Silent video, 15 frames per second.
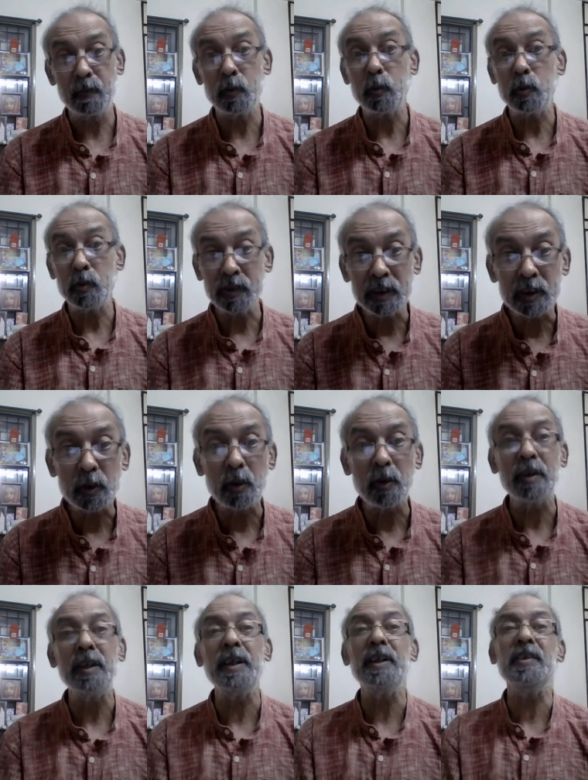to such
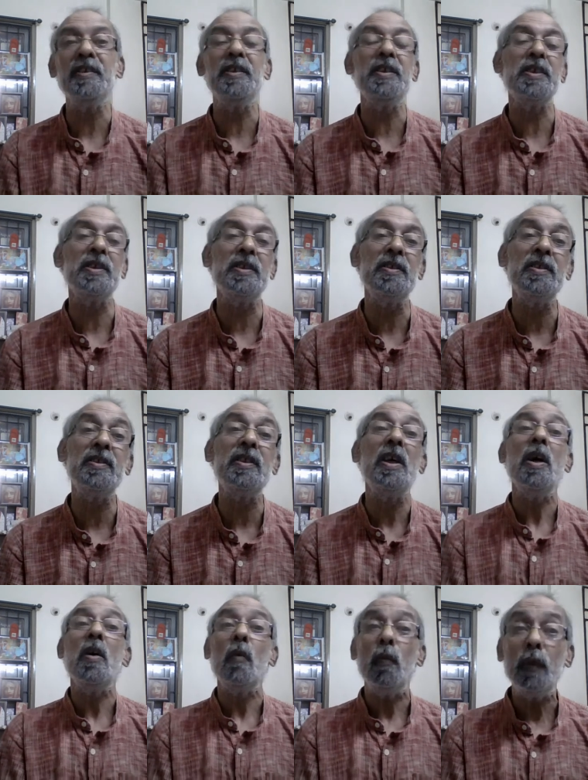organizations
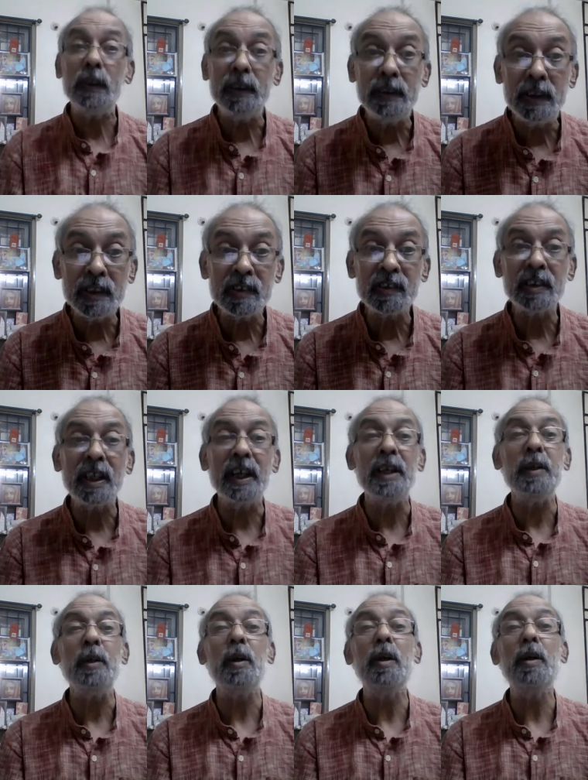with this
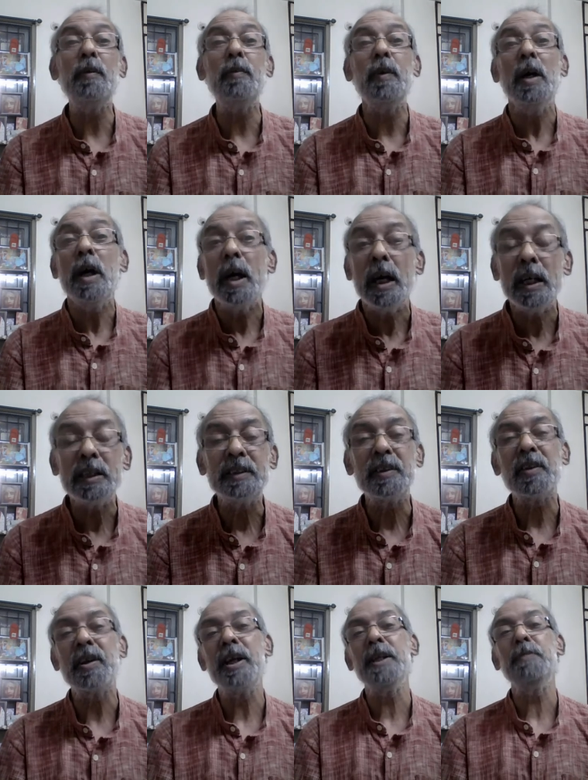kind of
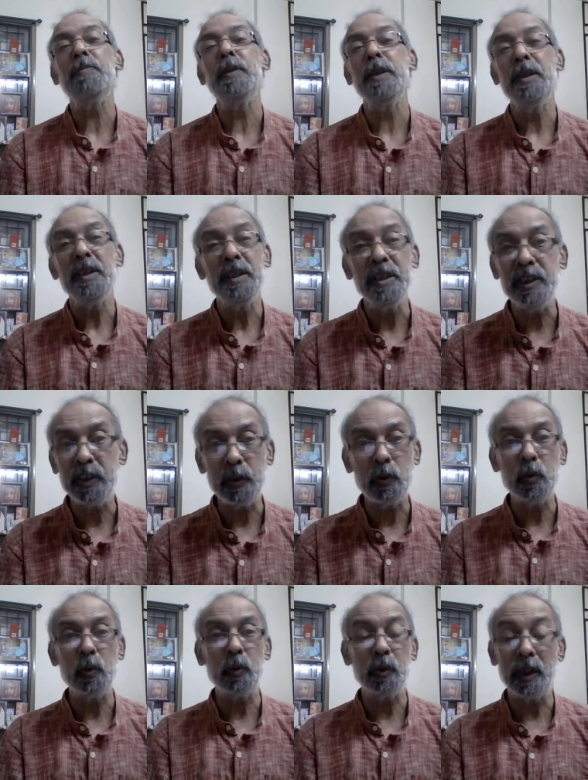unripe
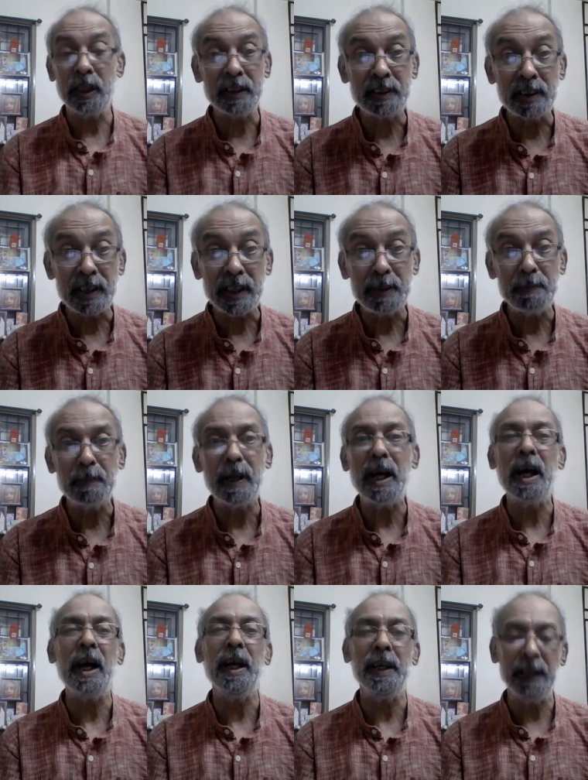ego, unripe
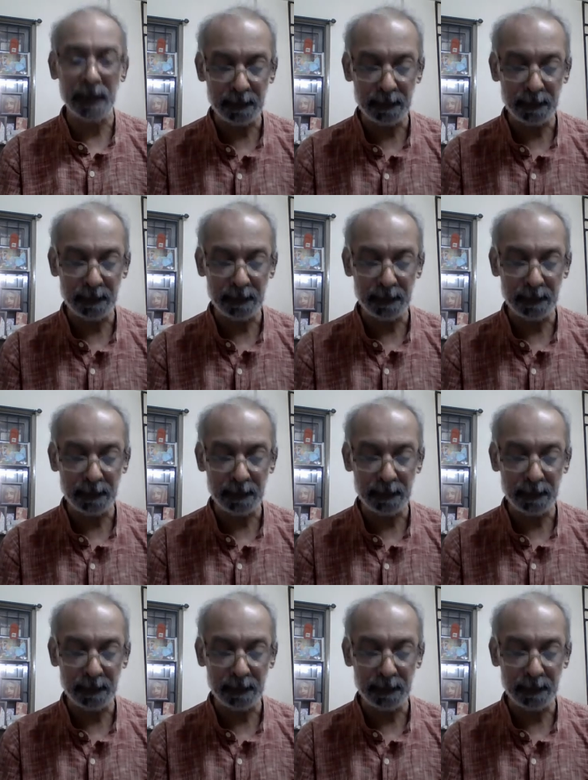eye.